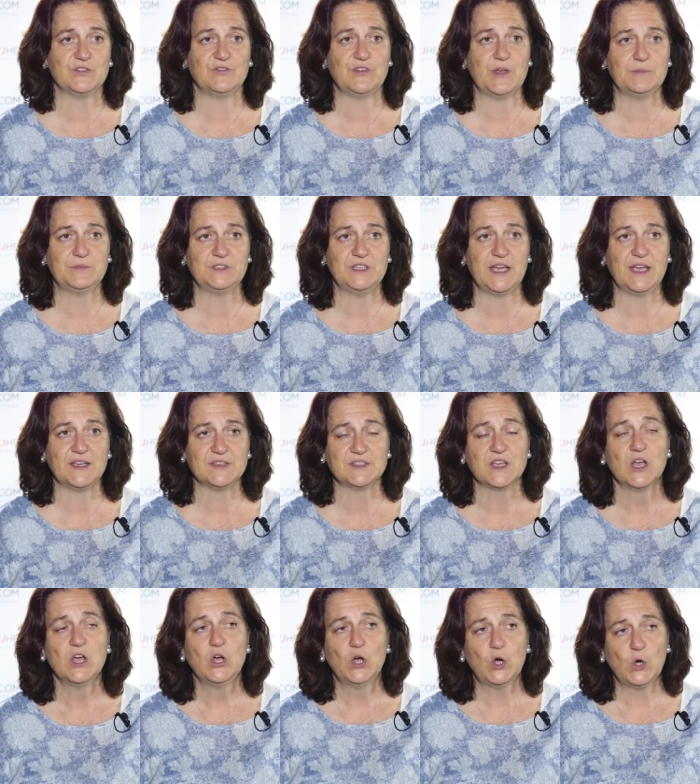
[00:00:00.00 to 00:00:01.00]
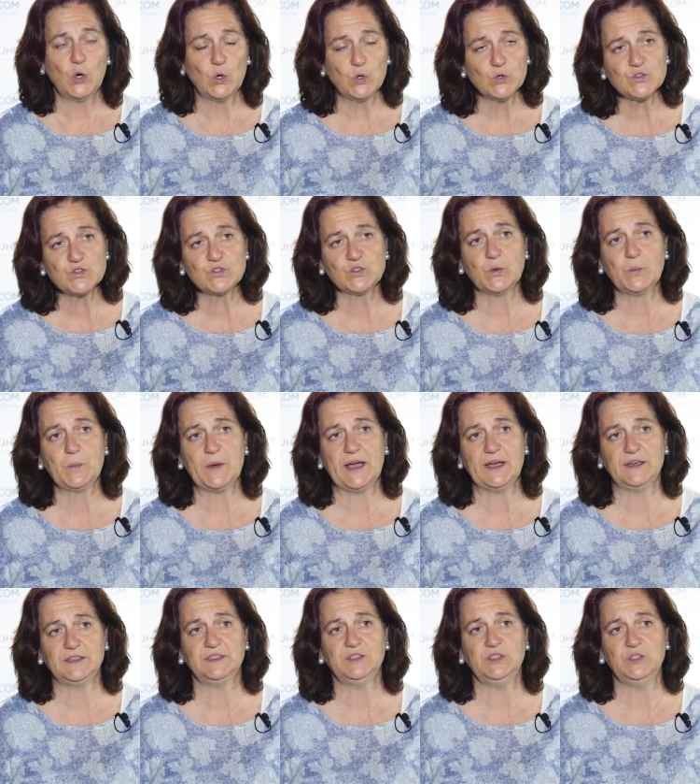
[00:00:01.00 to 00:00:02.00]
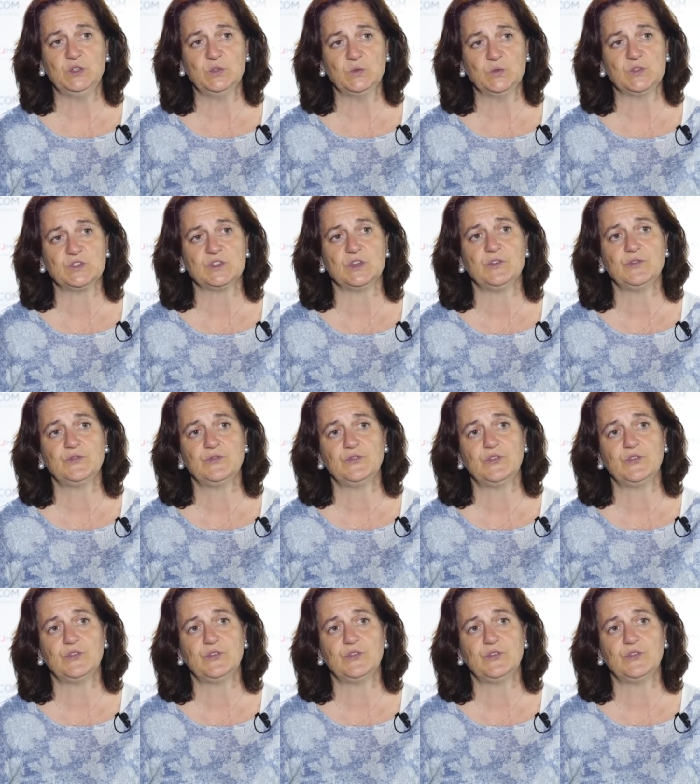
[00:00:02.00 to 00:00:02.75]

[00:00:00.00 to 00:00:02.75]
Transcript: of MDS also by the use of